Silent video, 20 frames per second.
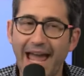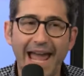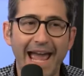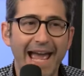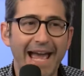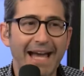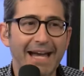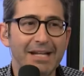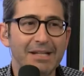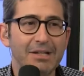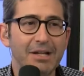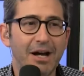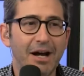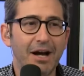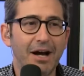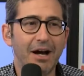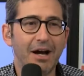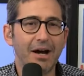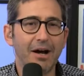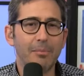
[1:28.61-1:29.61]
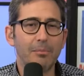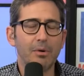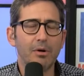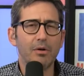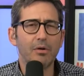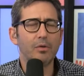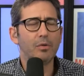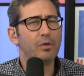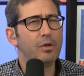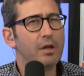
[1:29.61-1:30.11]
and
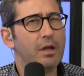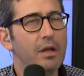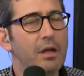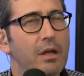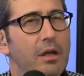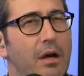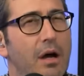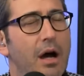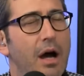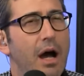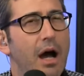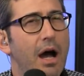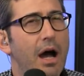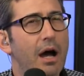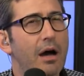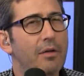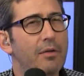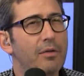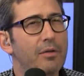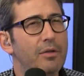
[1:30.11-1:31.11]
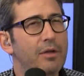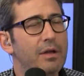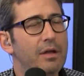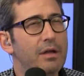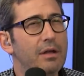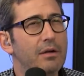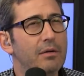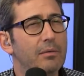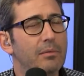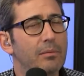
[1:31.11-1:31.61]
um, the,
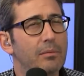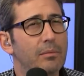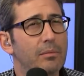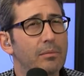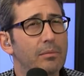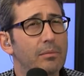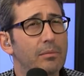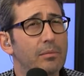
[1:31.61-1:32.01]
the, the